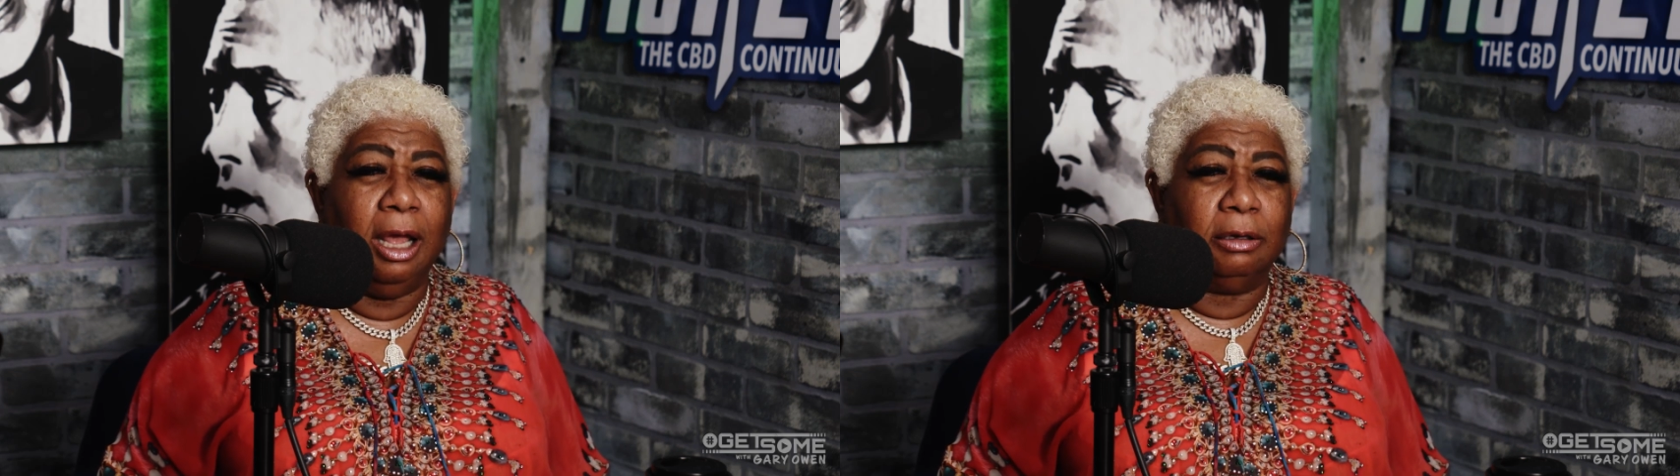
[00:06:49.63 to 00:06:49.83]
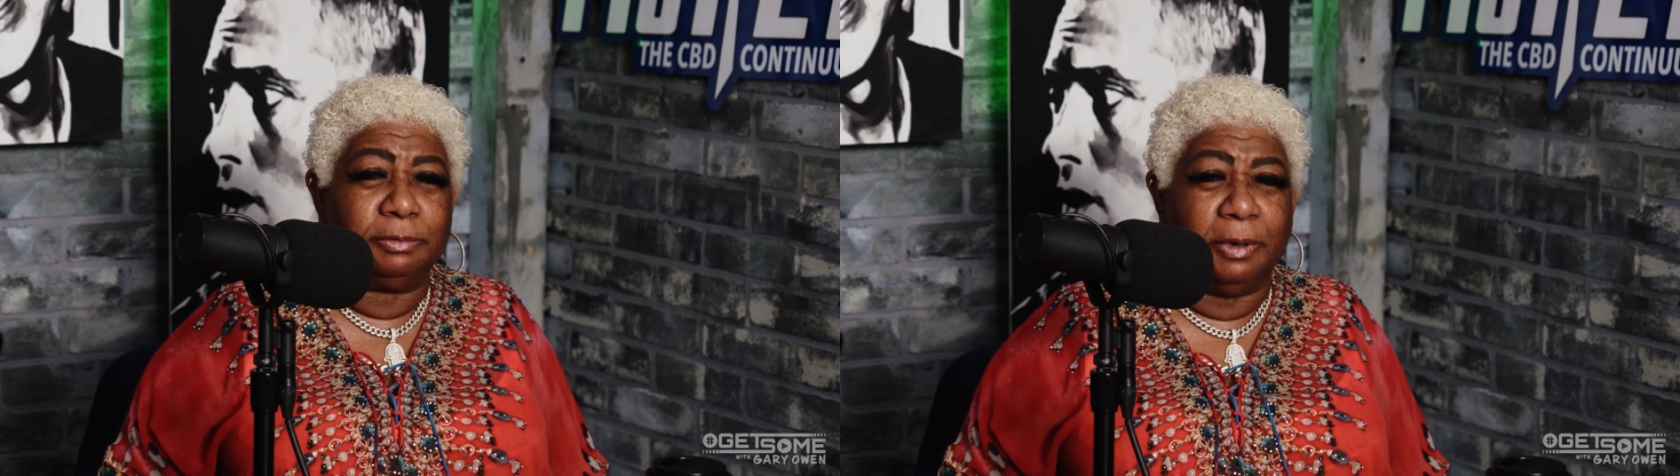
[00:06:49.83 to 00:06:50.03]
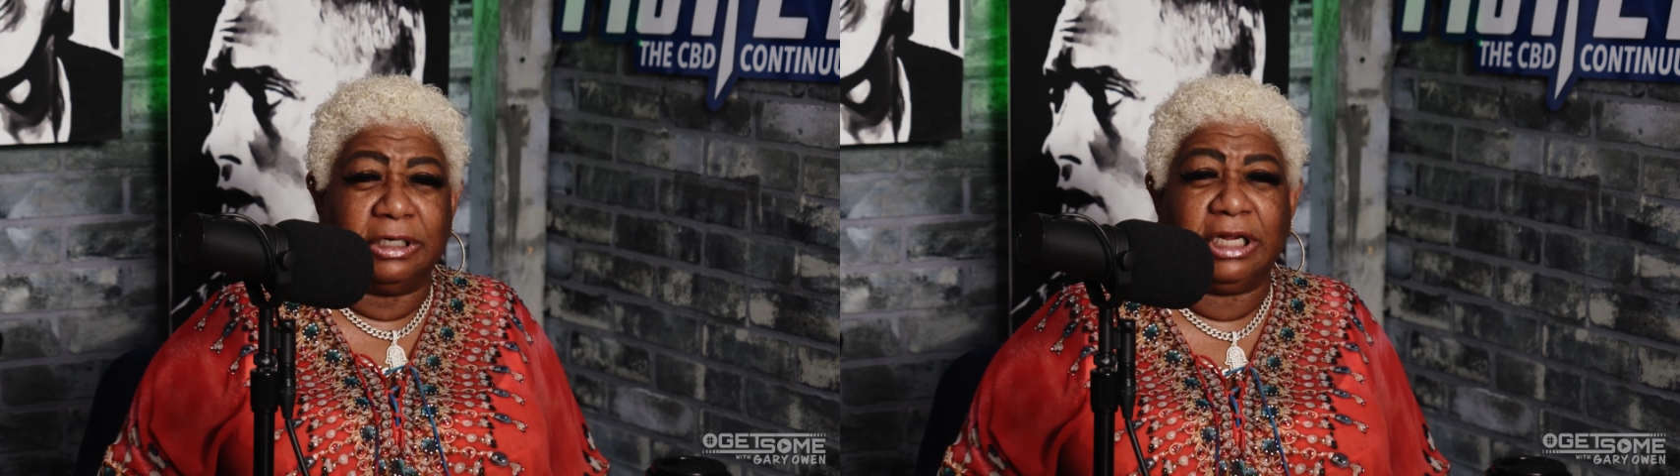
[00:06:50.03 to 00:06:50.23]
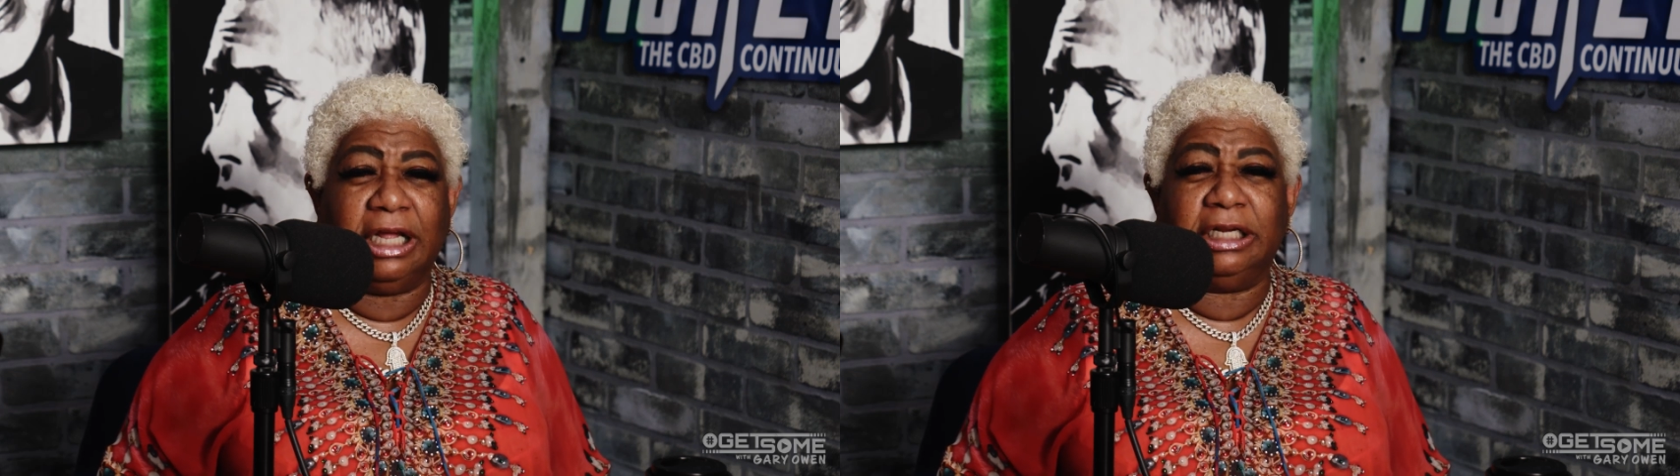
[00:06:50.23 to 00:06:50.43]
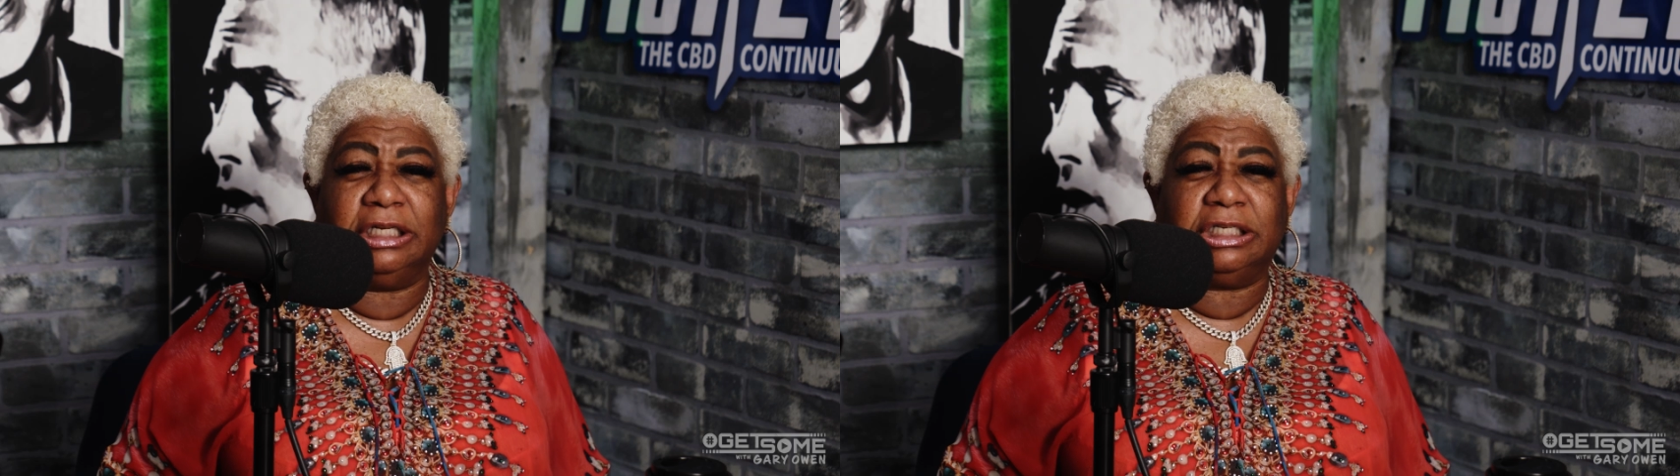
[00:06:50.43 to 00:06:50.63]

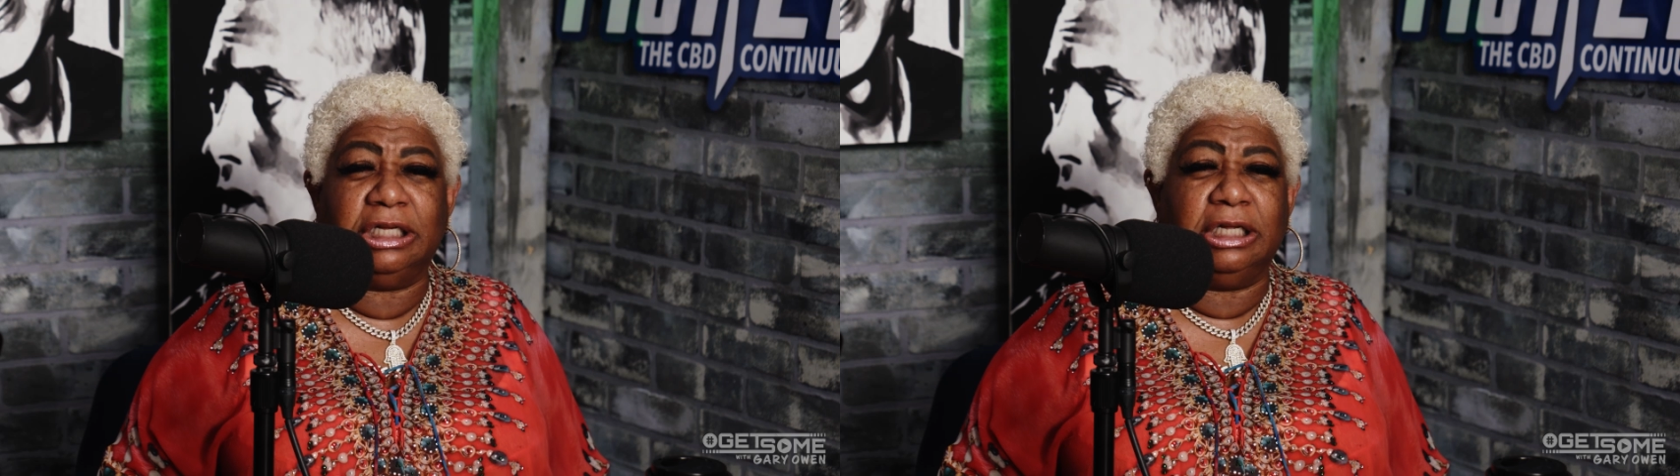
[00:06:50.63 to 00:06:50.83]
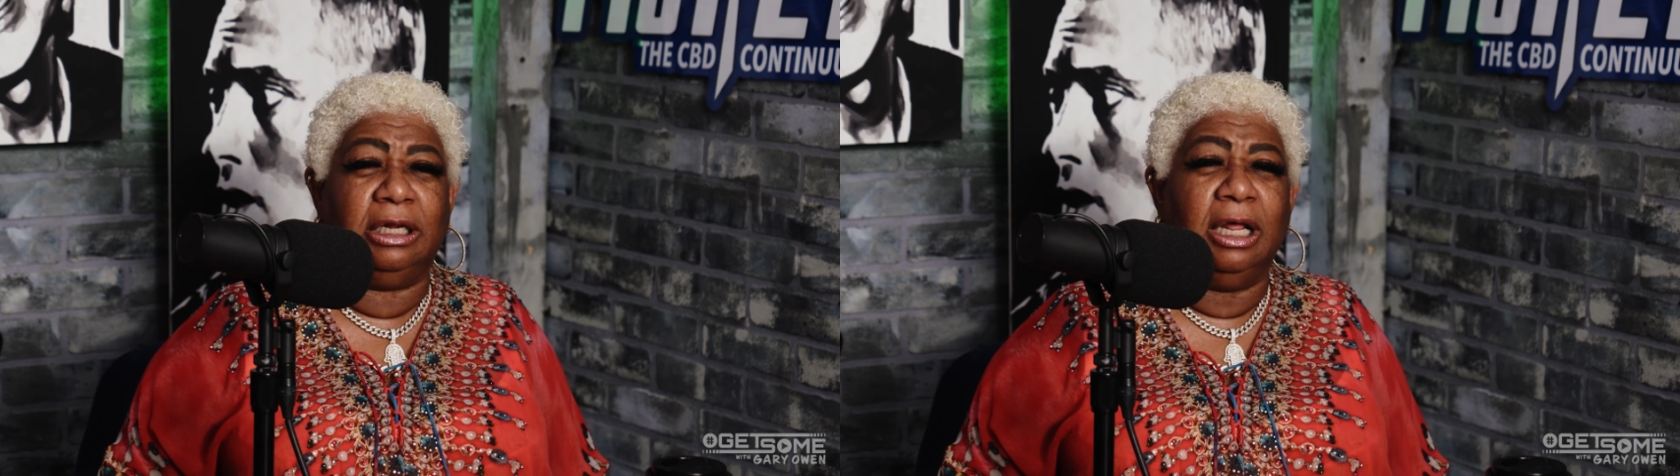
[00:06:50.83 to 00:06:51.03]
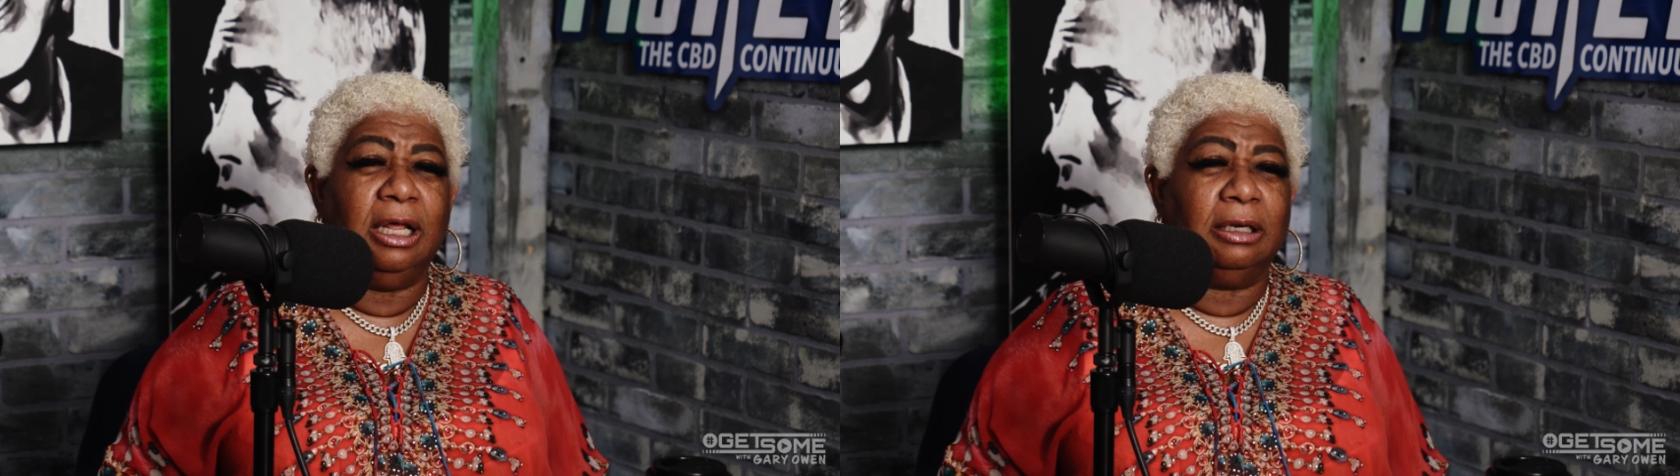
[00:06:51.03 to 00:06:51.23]
spontaneous shit.